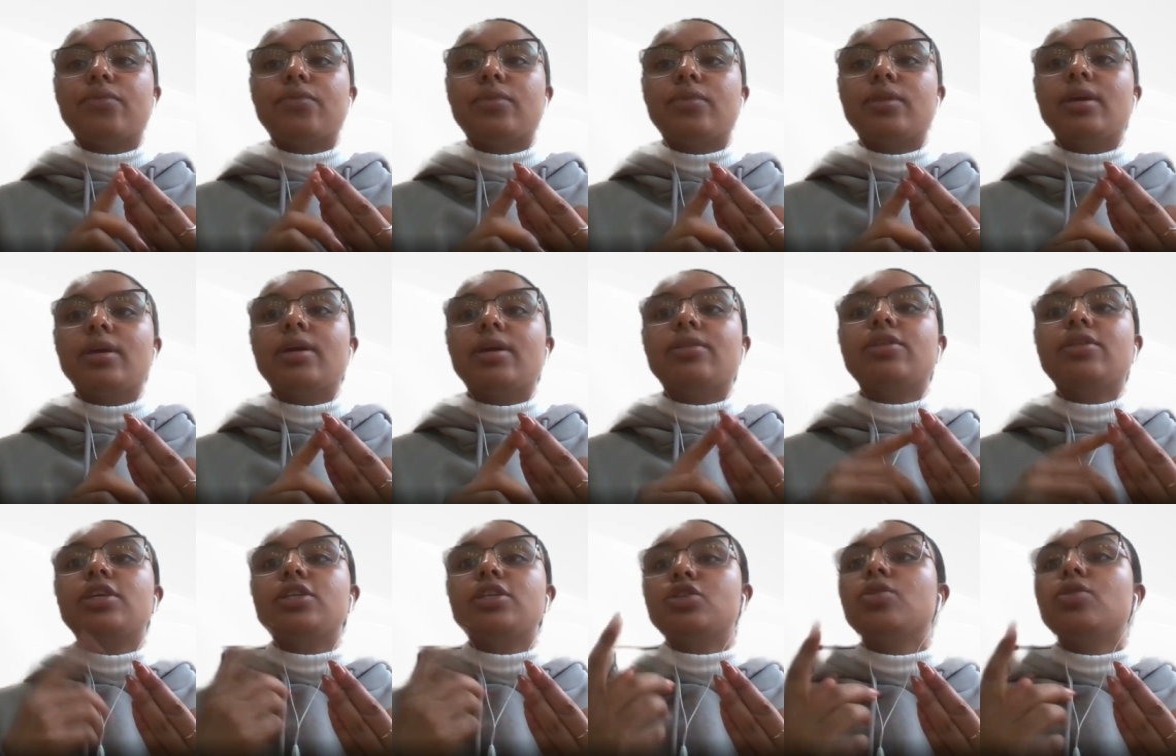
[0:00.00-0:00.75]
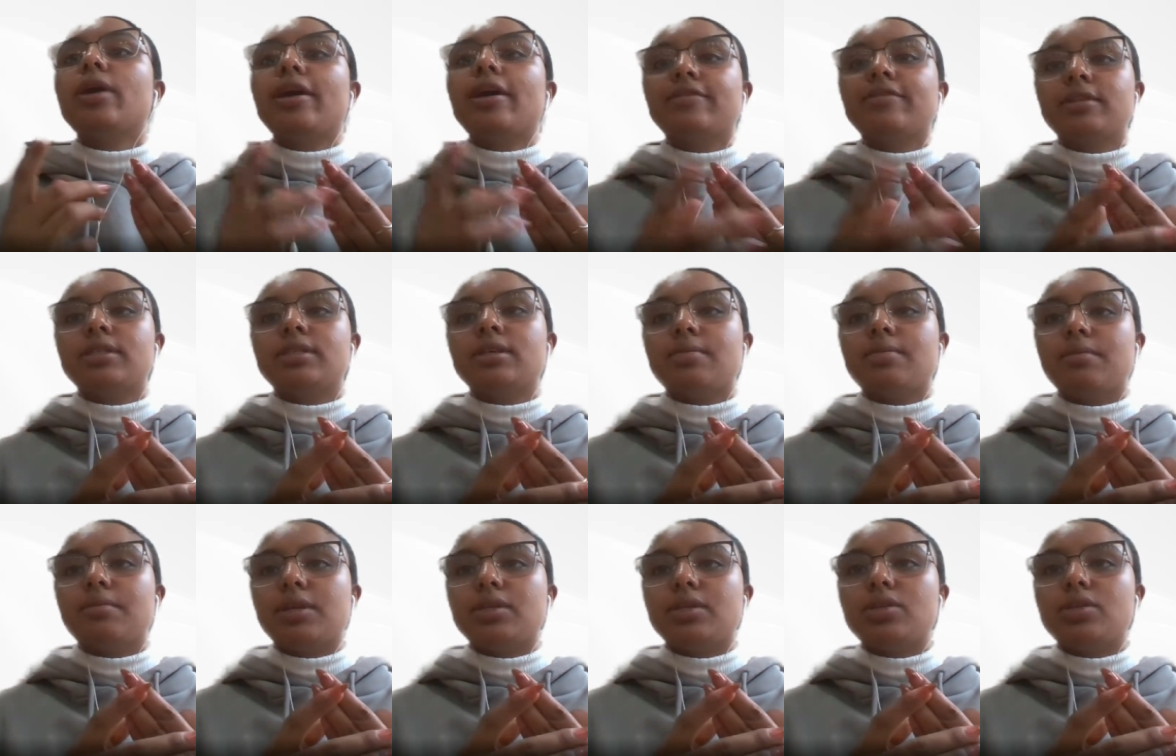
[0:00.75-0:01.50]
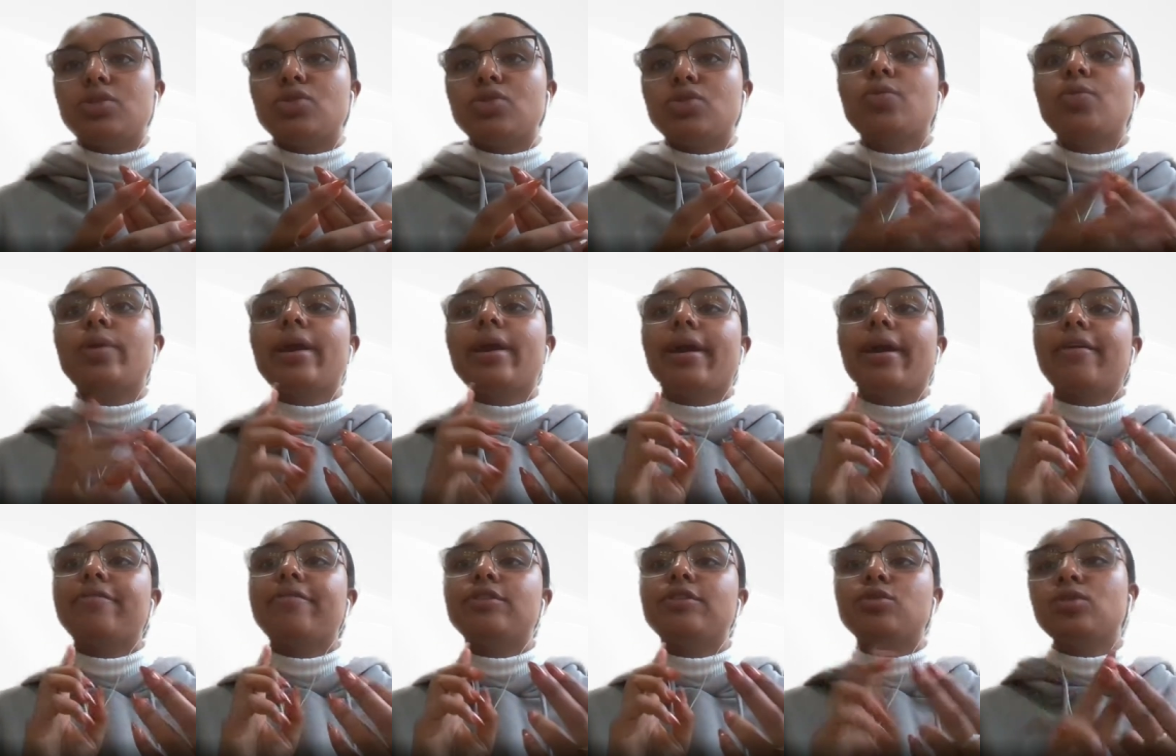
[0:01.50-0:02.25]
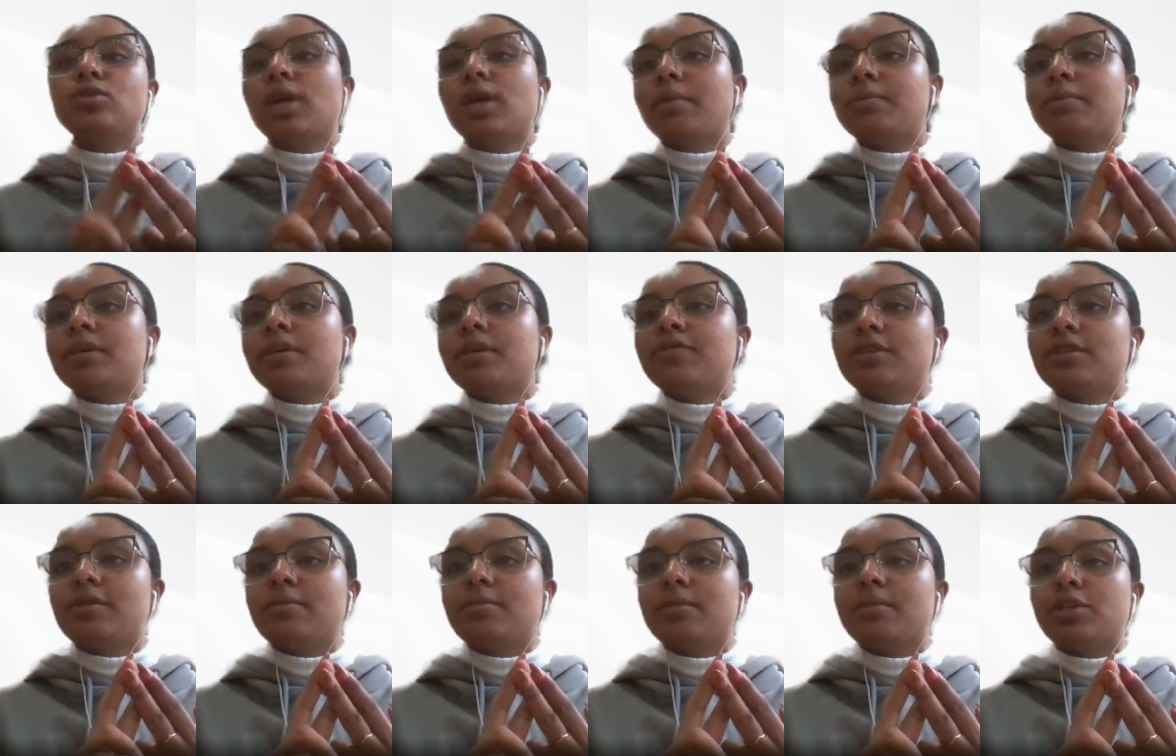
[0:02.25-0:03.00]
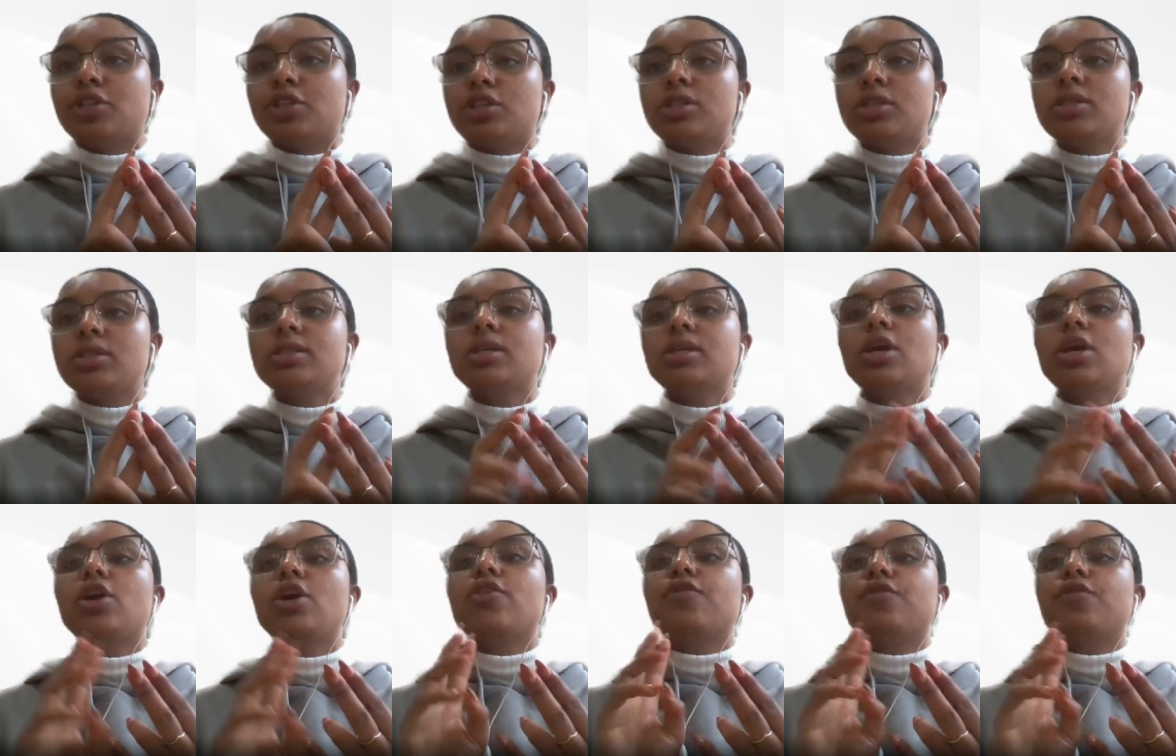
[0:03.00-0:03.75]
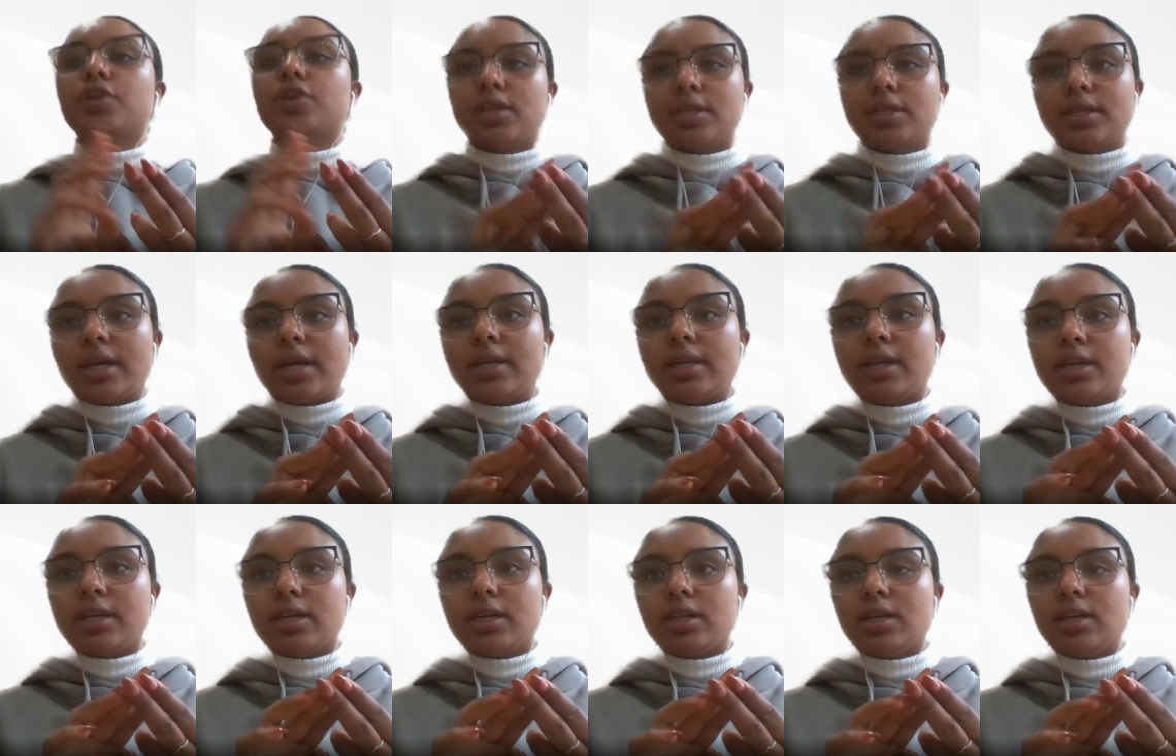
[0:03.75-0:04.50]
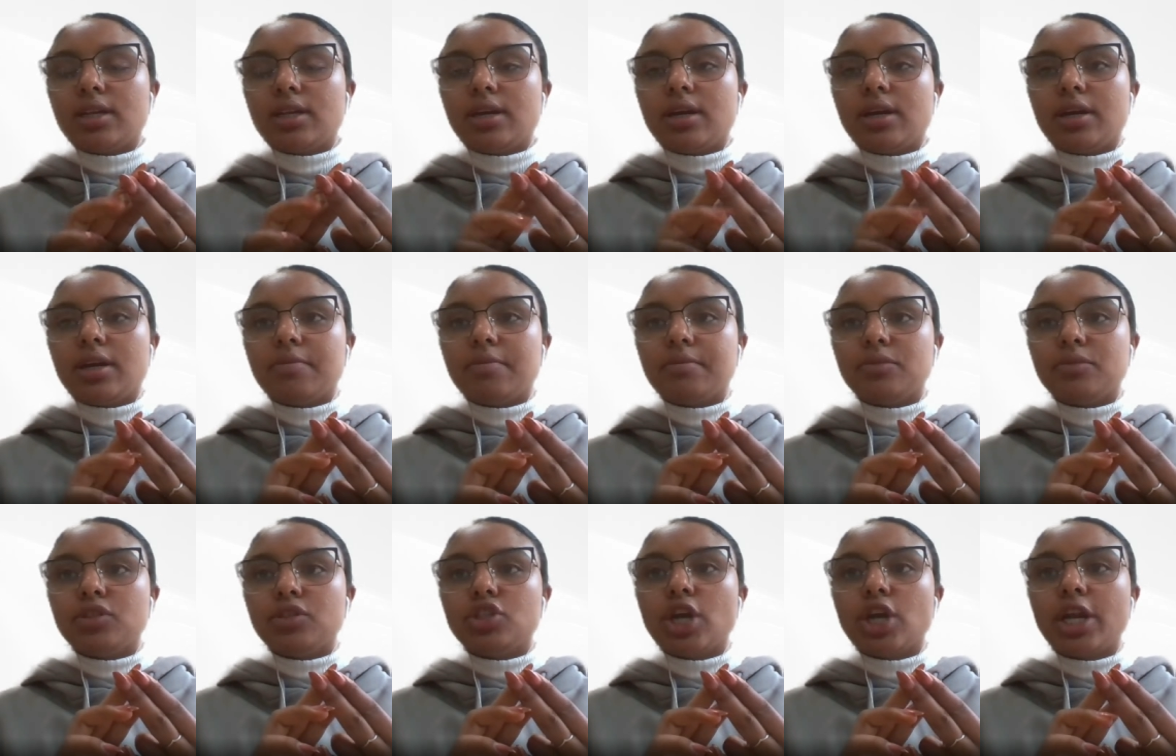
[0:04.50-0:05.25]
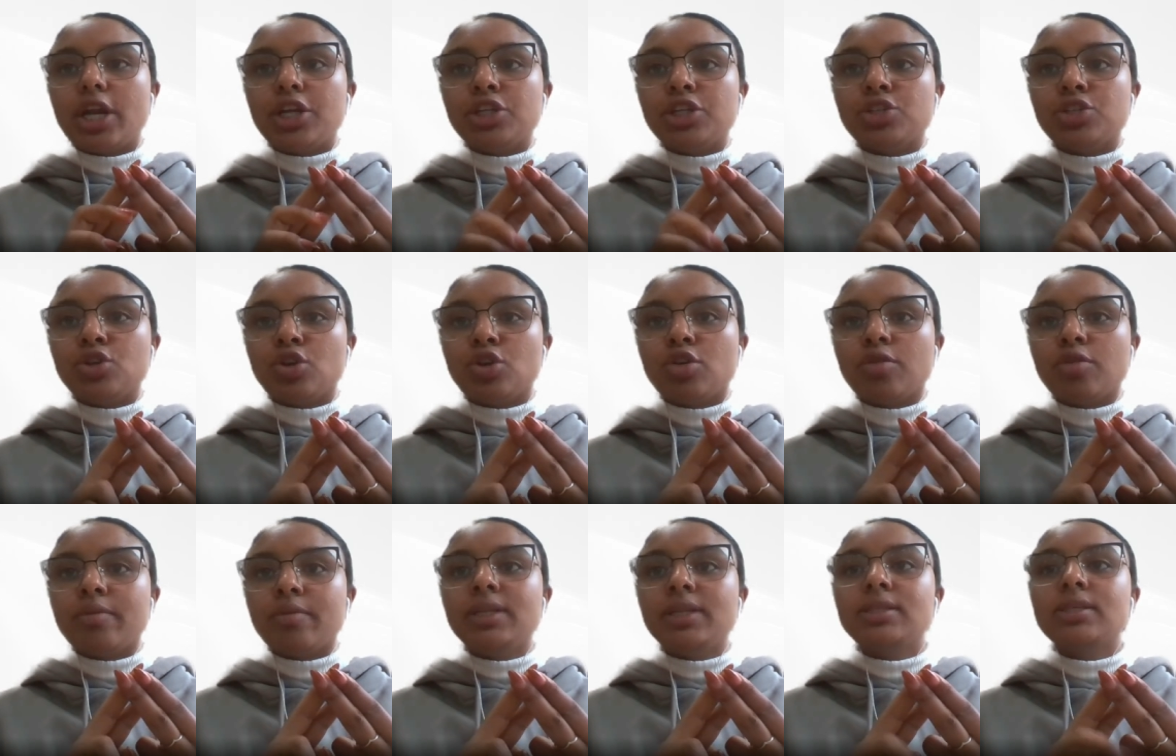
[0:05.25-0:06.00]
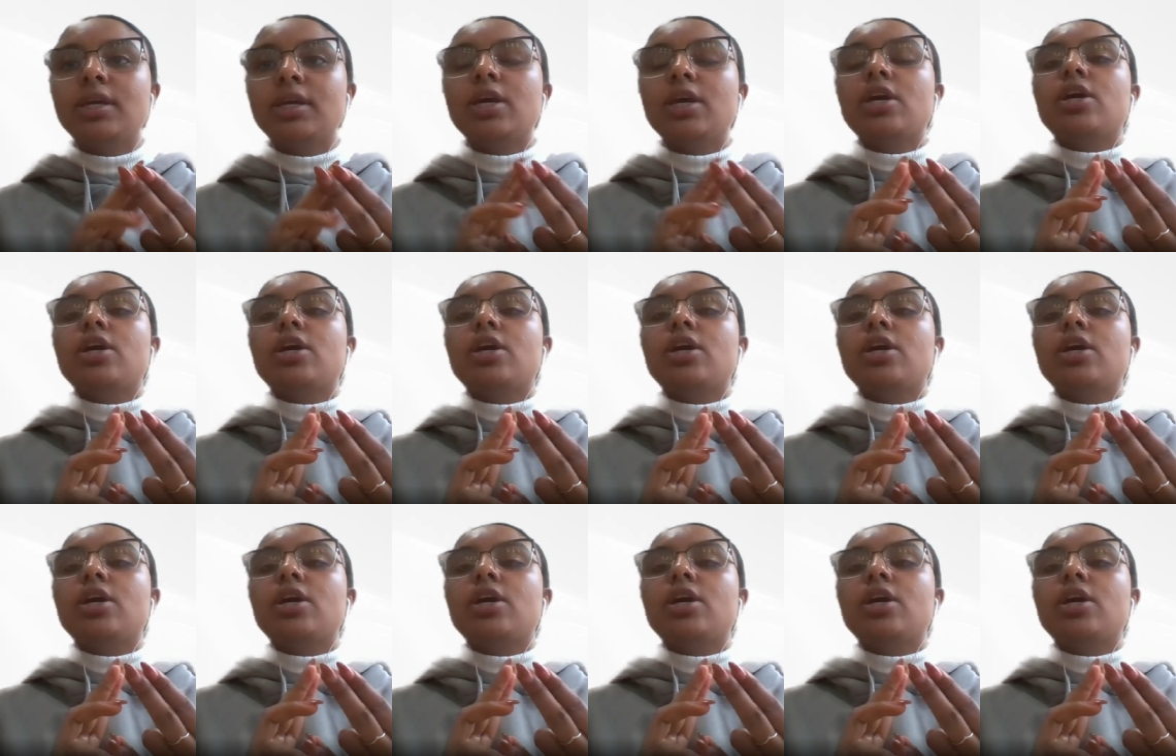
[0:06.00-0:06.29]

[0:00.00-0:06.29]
the things you'll have to submit. So we have two types of submissions for the technical um, challenge document.